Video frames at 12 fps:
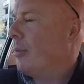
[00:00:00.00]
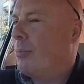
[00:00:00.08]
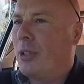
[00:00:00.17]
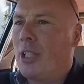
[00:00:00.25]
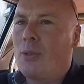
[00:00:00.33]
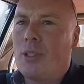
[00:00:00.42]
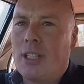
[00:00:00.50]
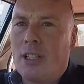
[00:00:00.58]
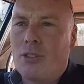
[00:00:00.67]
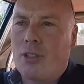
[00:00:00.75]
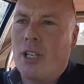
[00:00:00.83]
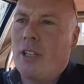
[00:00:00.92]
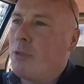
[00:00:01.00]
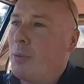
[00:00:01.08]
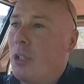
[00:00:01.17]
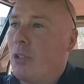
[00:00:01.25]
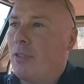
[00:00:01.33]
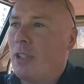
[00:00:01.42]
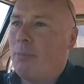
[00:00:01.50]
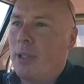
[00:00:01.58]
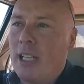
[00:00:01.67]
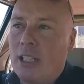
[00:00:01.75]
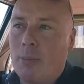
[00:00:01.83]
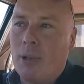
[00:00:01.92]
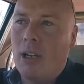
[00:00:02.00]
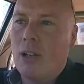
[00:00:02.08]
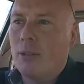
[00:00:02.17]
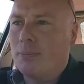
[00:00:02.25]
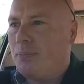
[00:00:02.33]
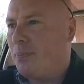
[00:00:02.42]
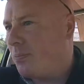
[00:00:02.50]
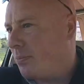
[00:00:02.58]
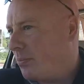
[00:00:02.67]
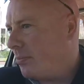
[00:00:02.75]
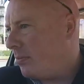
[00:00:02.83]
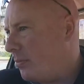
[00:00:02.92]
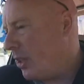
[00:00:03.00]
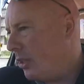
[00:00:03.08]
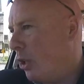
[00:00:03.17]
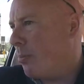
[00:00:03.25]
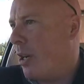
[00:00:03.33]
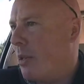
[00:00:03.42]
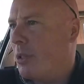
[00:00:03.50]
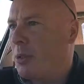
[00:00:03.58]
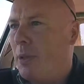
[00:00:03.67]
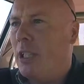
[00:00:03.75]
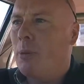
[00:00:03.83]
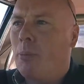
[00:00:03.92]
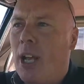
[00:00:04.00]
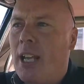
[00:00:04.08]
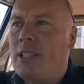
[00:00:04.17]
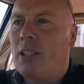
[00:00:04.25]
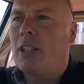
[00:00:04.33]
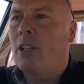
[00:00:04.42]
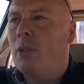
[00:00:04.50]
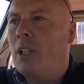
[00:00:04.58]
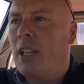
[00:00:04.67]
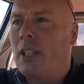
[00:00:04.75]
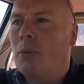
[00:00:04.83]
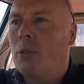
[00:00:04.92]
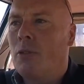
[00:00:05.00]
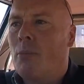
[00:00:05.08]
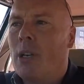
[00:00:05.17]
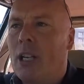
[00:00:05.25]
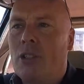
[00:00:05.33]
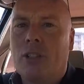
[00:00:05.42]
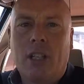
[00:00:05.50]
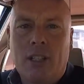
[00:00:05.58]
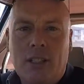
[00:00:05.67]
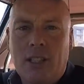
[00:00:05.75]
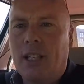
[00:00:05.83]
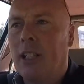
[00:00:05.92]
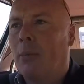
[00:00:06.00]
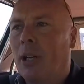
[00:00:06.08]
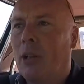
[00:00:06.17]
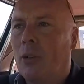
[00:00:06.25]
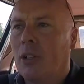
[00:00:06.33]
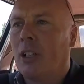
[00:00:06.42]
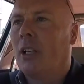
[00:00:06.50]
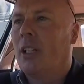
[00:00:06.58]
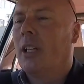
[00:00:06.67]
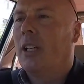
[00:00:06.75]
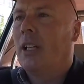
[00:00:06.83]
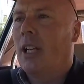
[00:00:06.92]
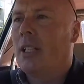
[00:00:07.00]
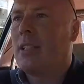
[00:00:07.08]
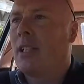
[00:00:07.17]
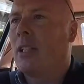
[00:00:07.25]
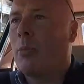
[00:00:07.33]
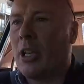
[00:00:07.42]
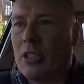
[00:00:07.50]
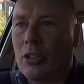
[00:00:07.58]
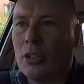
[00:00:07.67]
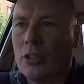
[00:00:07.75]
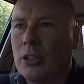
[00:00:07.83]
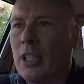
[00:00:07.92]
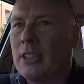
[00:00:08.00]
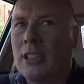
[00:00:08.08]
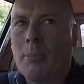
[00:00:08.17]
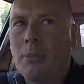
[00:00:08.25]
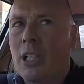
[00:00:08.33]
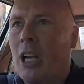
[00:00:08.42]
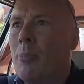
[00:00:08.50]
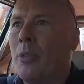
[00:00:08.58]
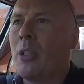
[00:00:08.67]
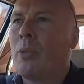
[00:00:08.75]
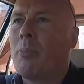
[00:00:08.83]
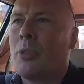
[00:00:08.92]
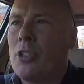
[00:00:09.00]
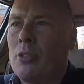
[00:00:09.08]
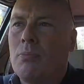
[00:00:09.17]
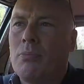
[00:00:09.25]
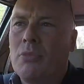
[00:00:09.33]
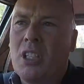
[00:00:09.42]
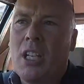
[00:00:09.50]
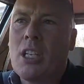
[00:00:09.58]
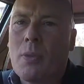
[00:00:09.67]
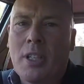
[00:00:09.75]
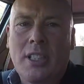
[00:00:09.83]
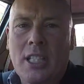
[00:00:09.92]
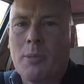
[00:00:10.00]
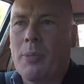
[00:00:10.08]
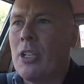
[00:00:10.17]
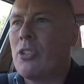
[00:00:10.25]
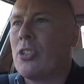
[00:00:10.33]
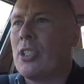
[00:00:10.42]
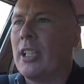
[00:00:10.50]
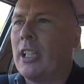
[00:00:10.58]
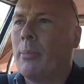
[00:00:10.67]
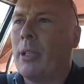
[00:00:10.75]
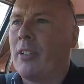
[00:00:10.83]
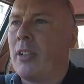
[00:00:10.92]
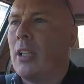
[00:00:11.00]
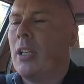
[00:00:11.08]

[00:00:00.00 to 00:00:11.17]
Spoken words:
But as we said, drives beautifully, plenty of power, no problem with speed. The brakes are the only thing that would remind you that it's a little bit older. The brakes are good, they'll stop the car pretty quick, but you need to anticipate just a little bit.